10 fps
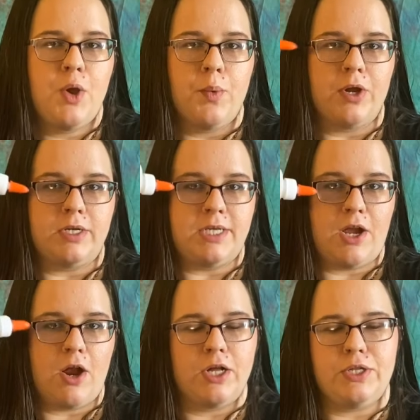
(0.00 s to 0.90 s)
we're gonna take
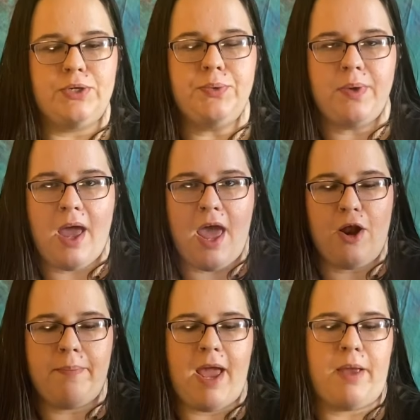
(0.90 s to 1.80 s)
our glue and
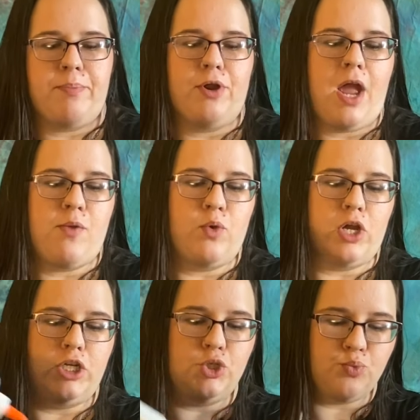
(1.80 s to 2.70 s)
our paper and we're
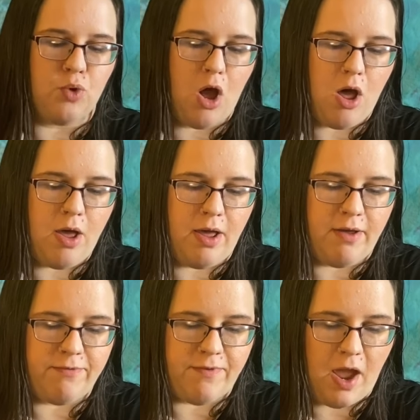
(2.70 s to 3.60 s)
gonna draw a
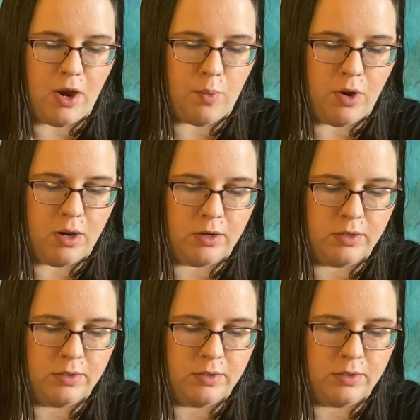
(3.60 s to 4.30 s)
firework.